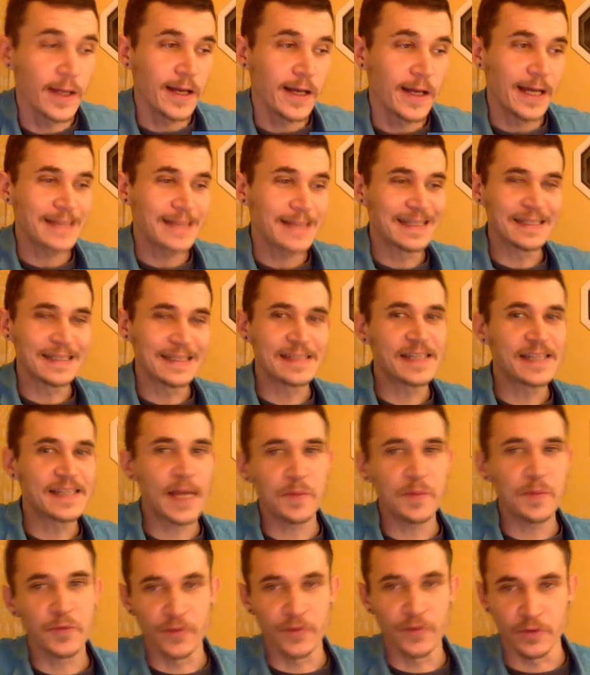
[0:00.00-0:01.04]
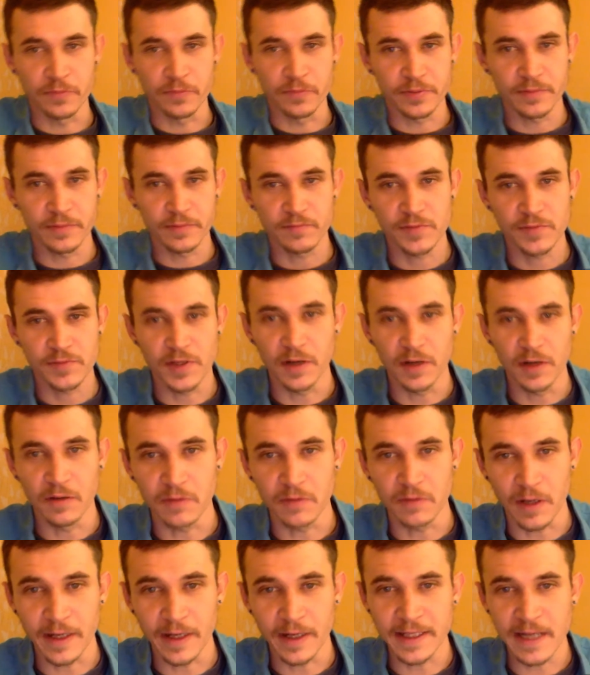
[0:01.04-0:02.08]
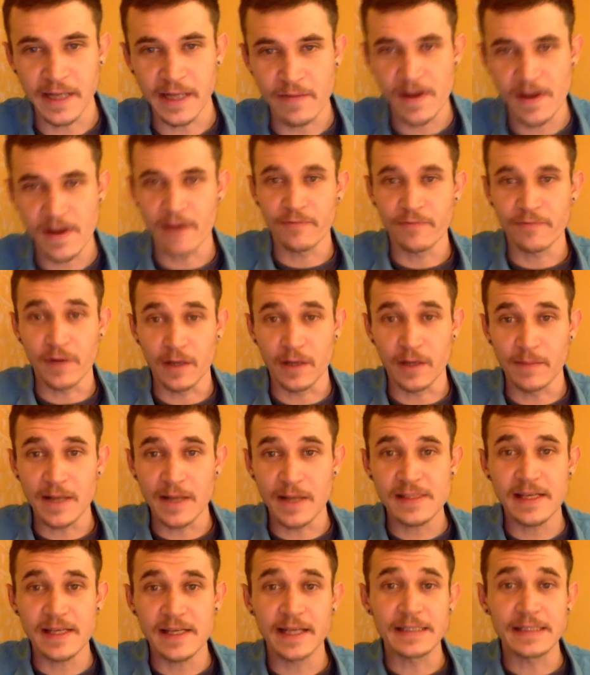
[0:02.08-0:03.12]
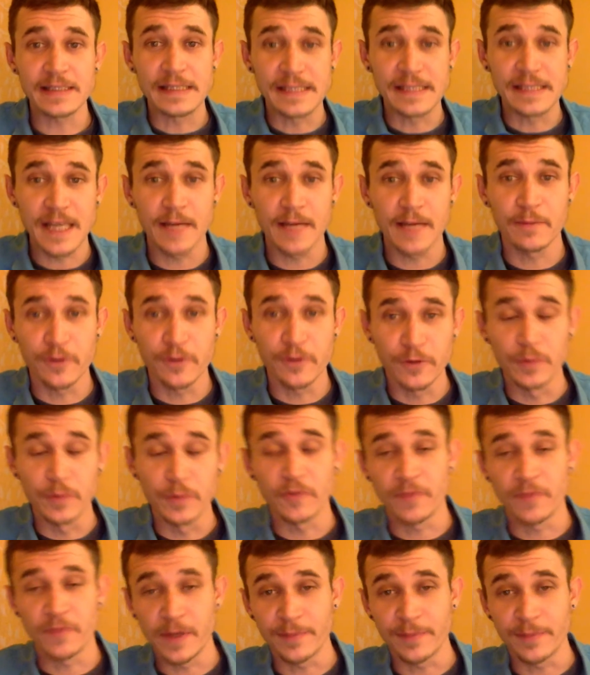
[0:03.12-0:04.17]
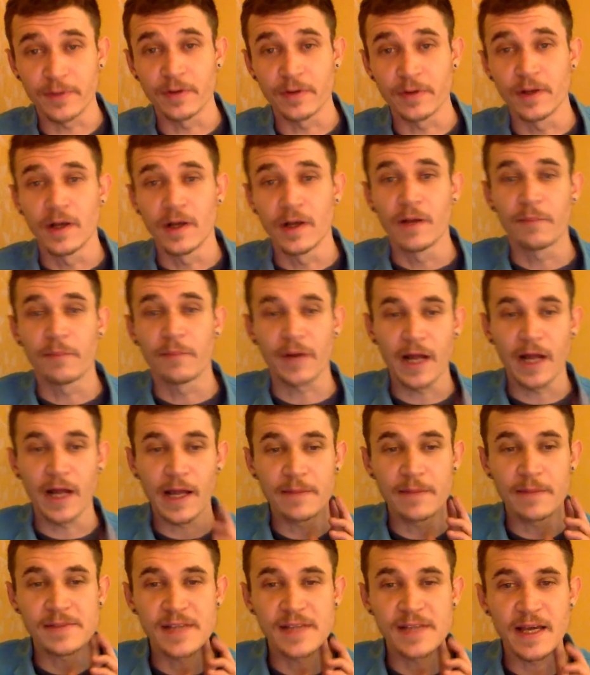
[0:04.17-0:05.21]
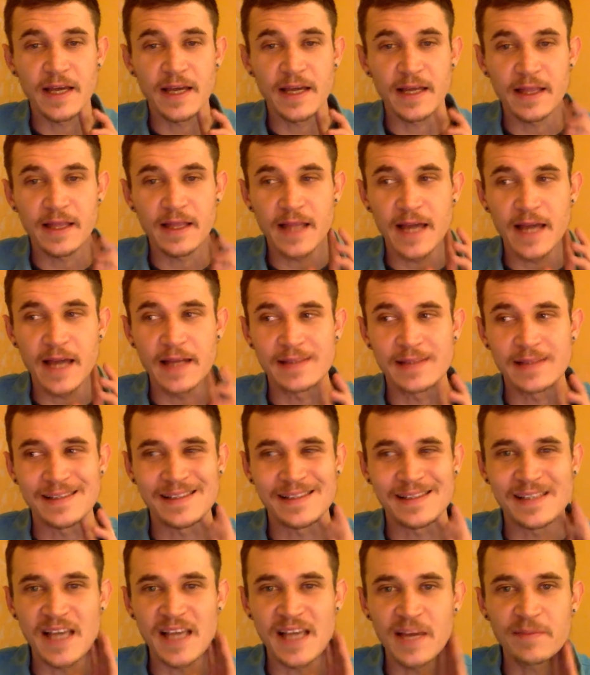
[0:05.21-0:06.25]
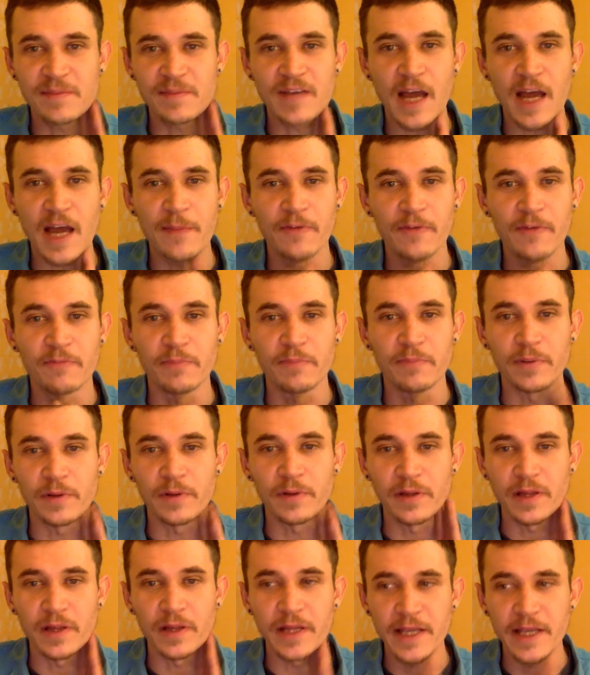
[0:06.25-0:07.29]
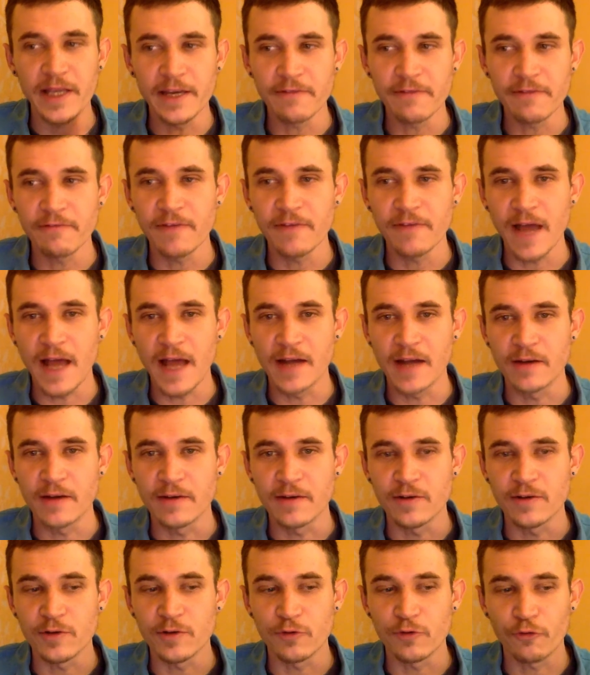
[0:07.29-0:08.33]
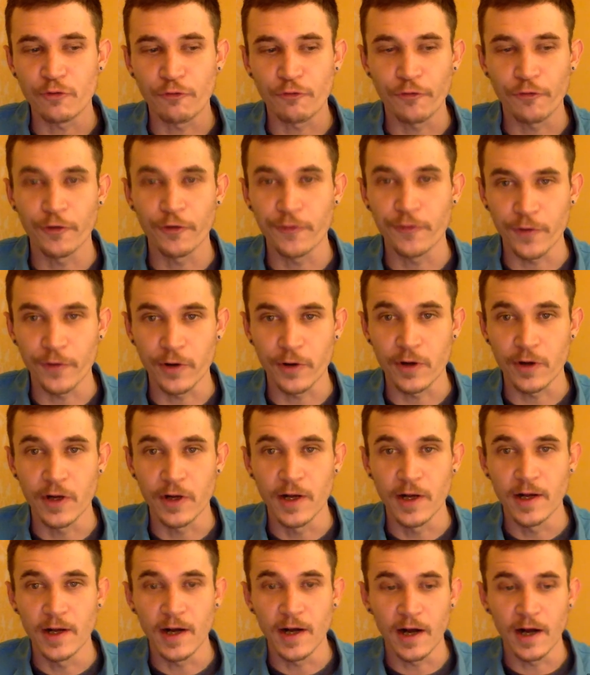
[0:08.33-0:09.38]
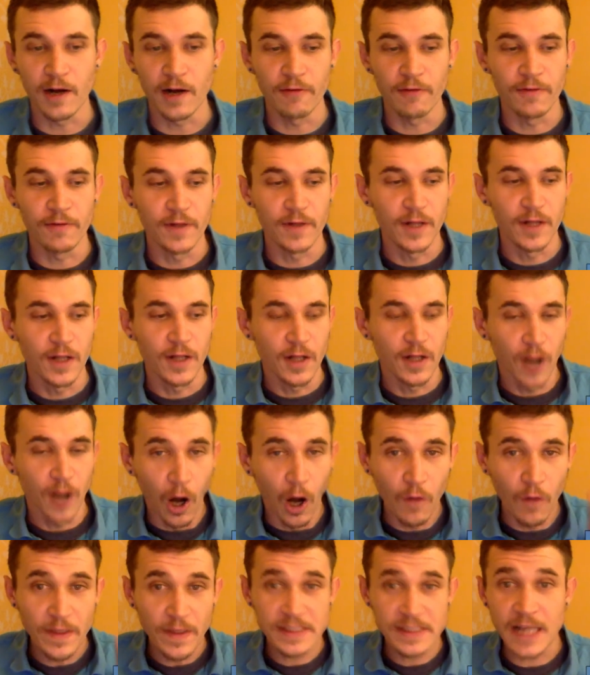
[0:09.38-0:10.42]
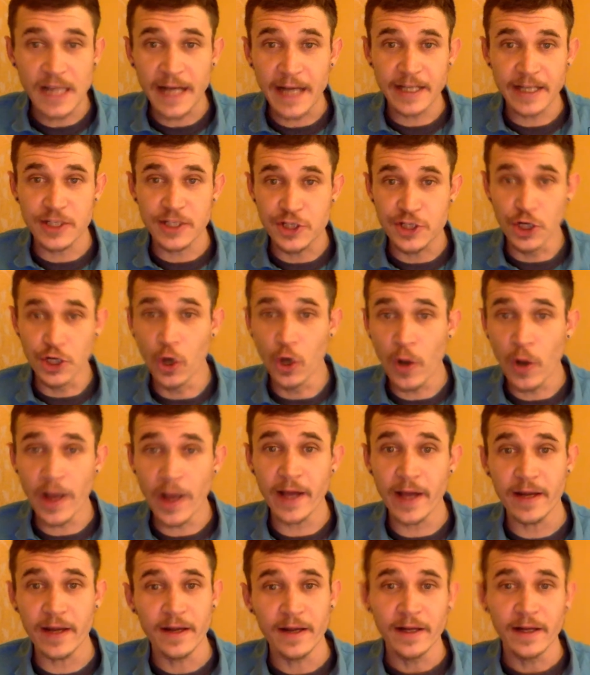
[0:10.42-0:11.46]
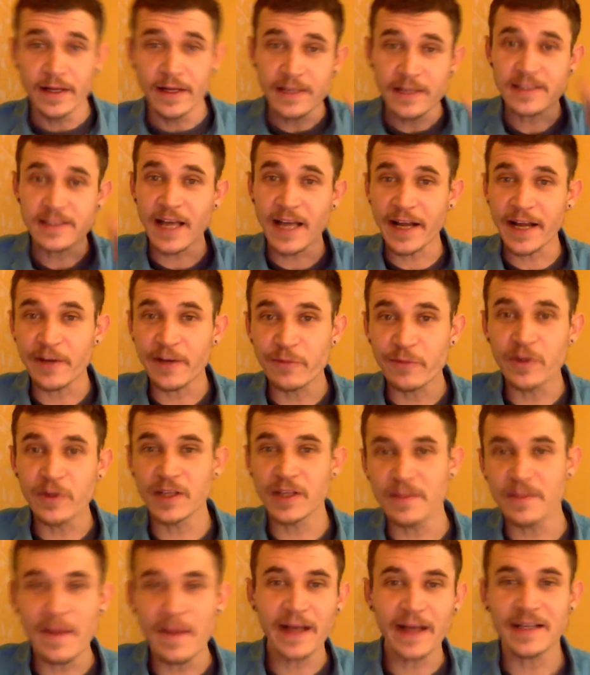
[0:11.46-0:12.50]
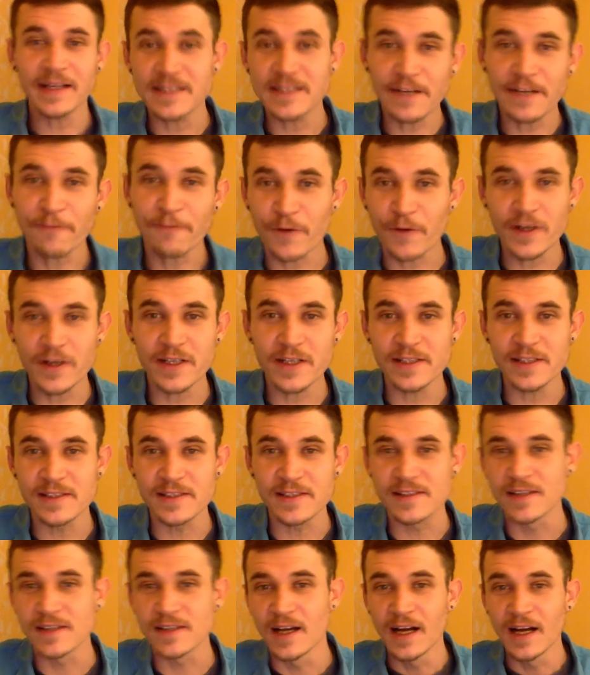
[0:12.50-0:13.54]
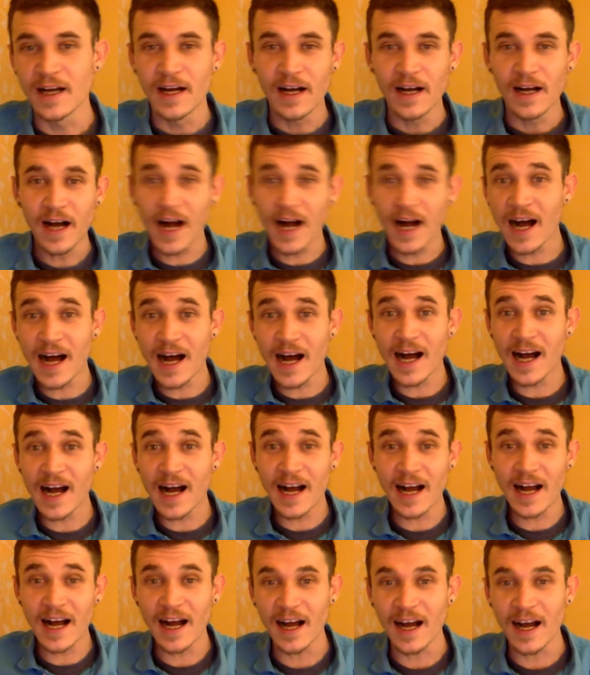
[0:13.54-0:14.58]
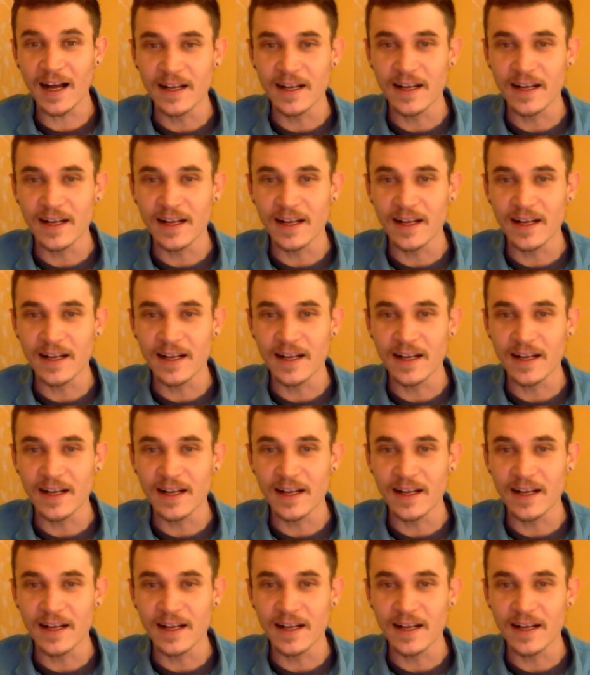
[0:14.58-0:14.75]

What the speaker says: It's not the same group, so I'll get that right up front. I'm not saying it's the same group of people, but I am saying that it's the same type of belief and fervor of, oh, this guy can do it. This guy can really make a difference. Ah!